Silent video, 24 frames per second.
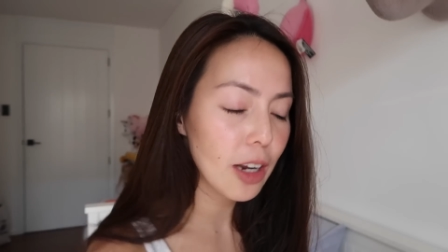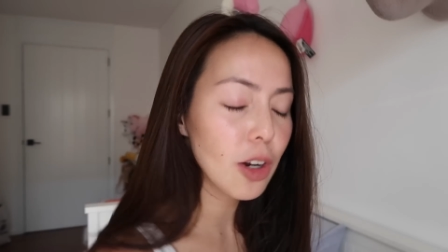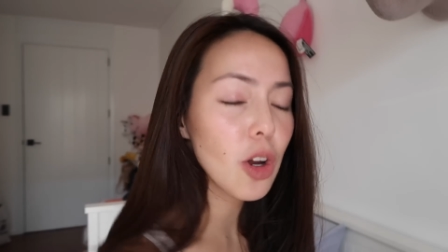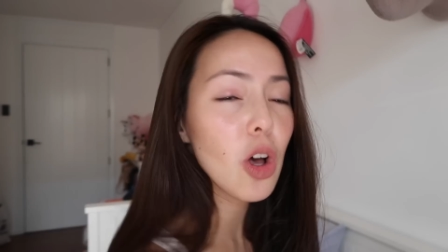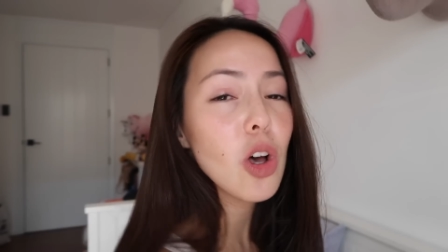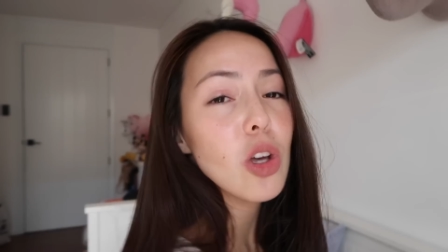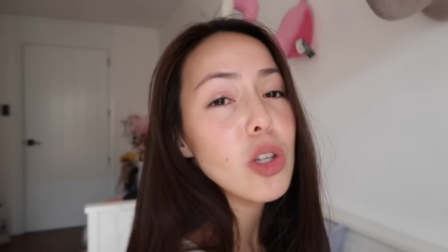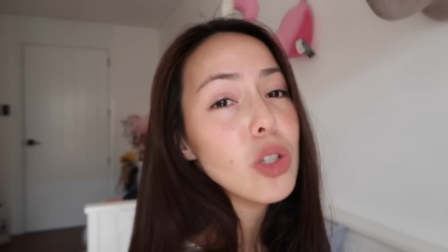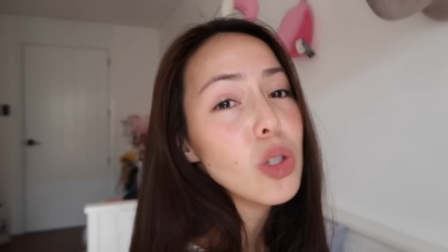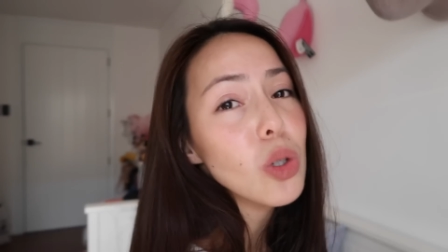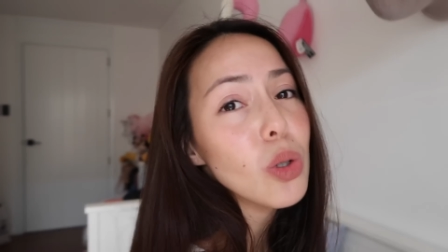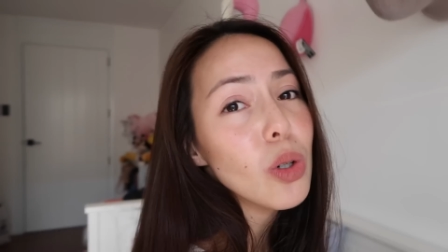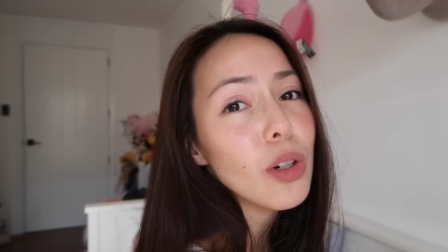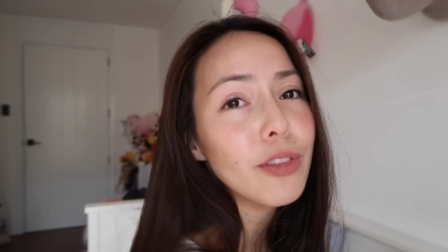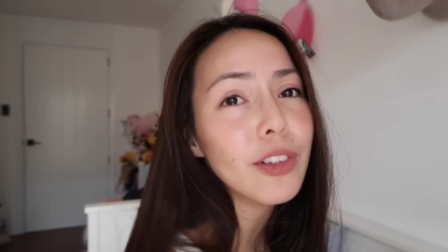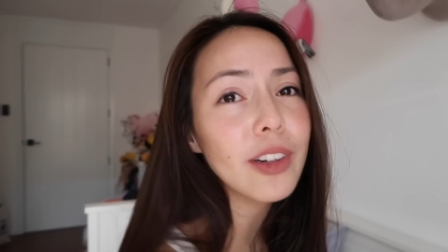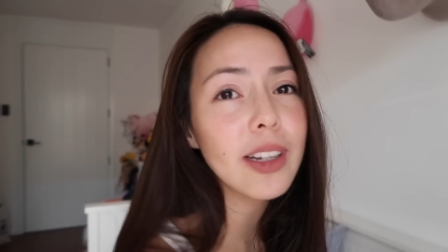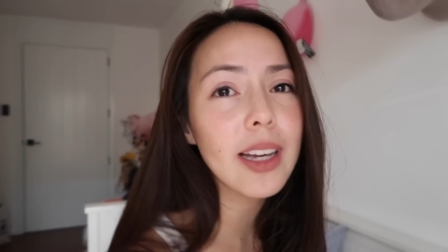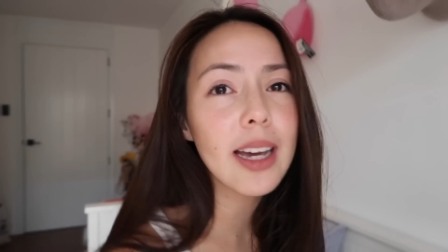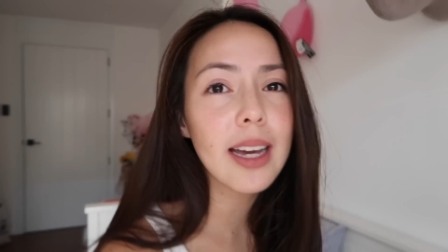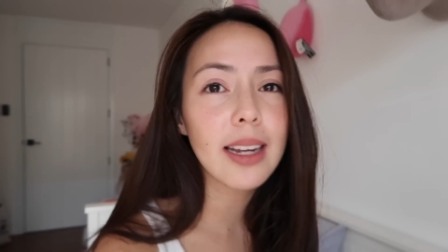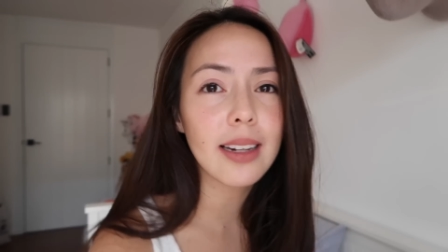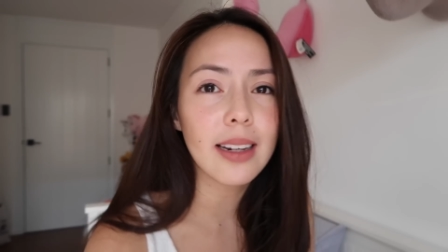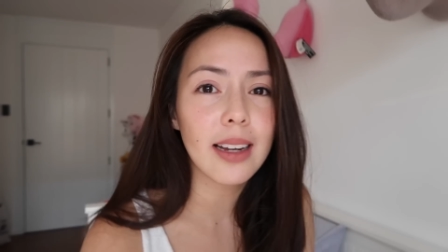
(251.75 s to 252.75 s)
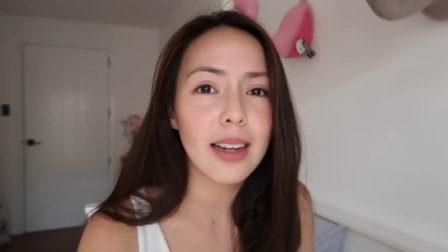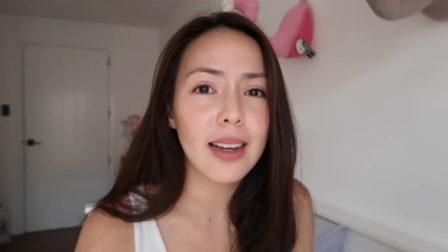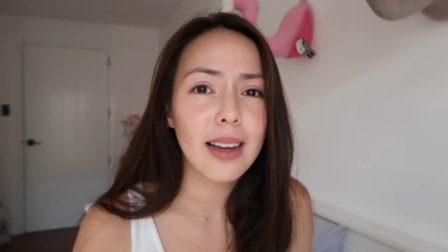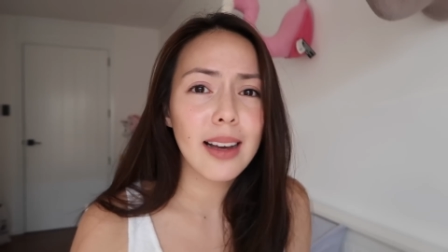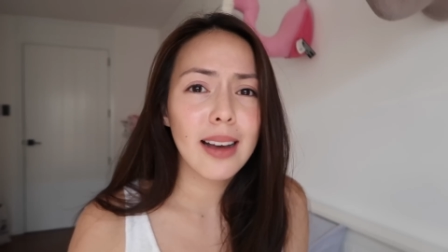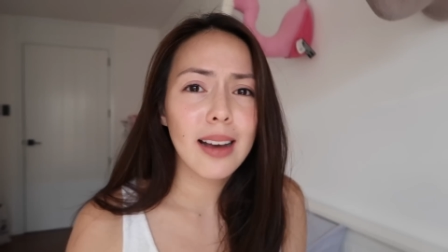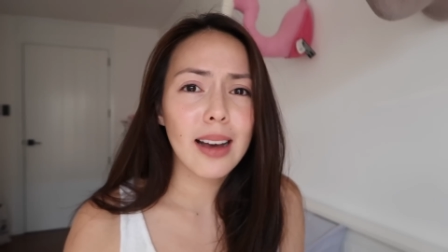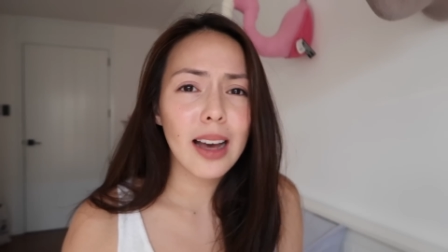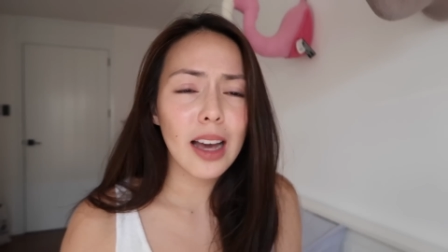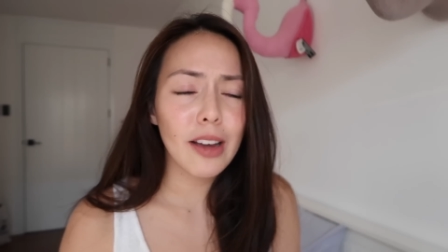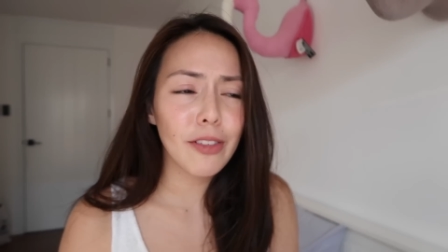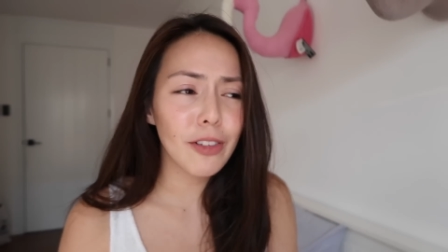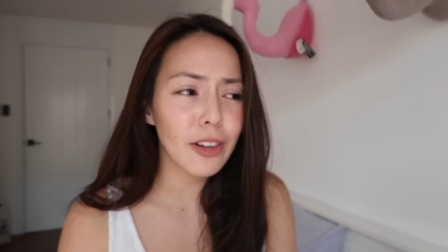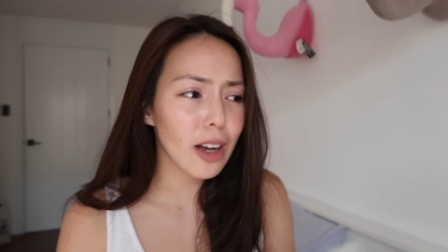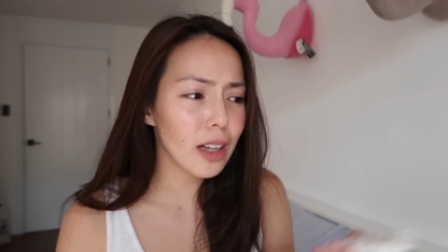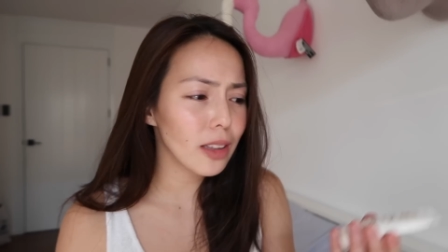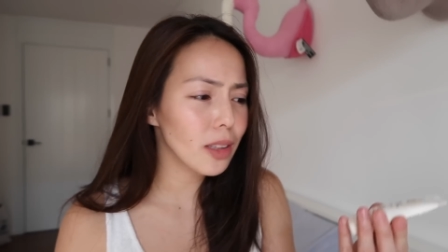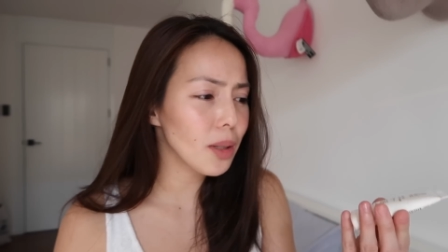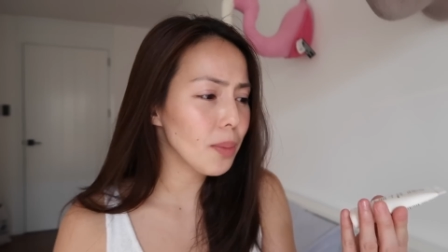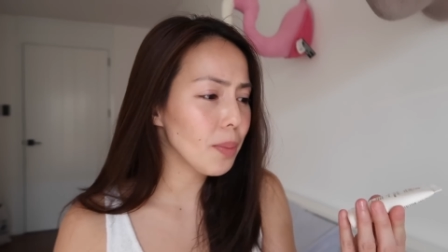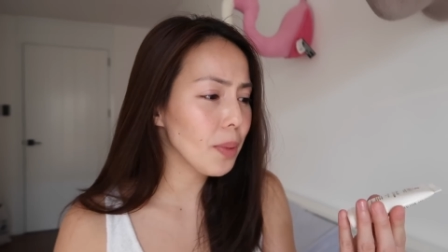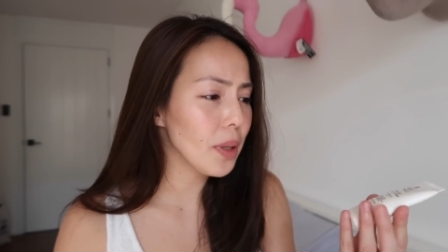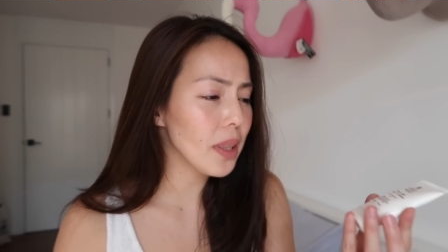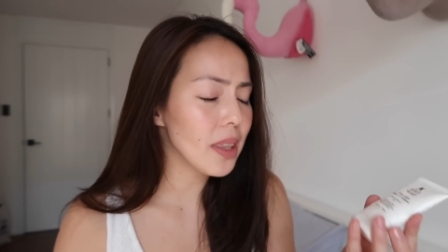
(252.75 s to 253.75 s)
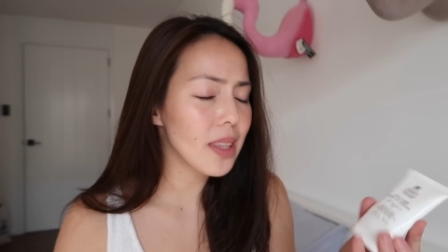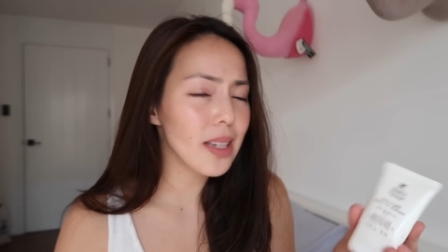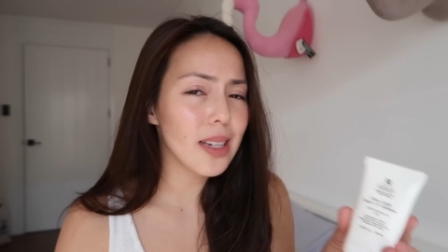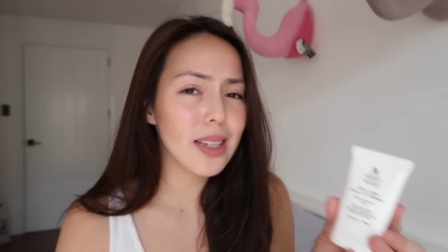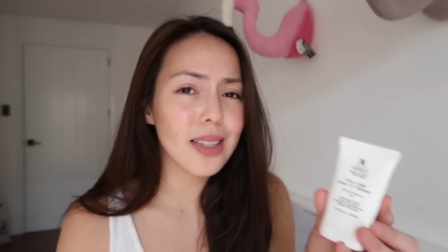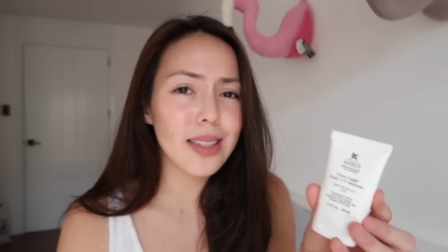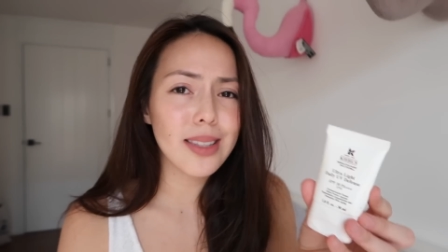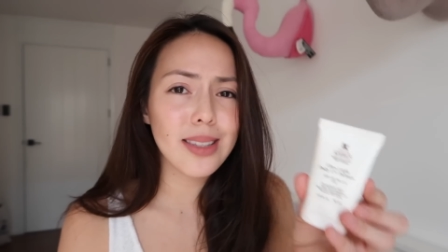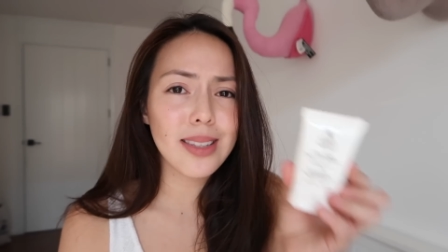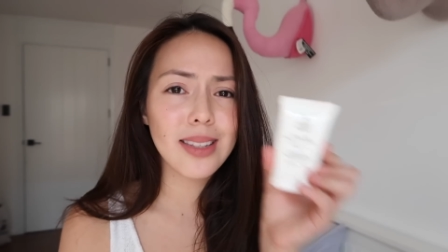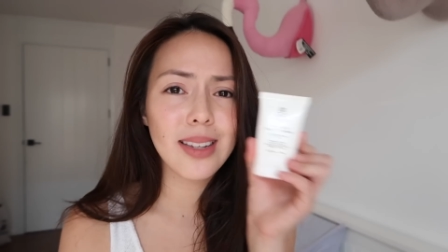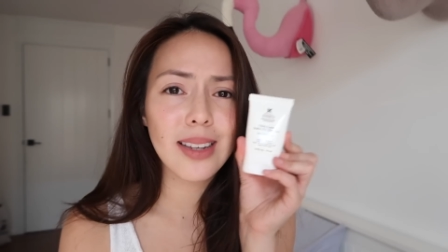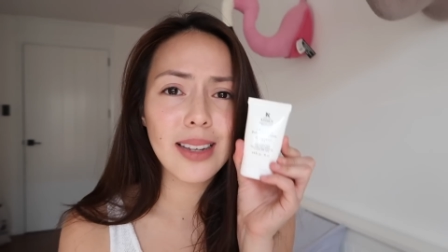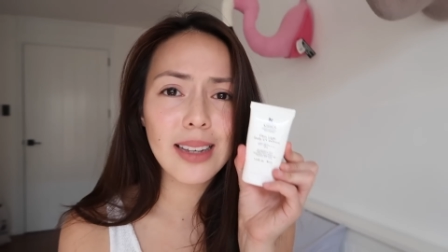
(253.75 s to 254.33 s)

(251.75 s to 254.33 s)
And also don't forget, I forgot to put this.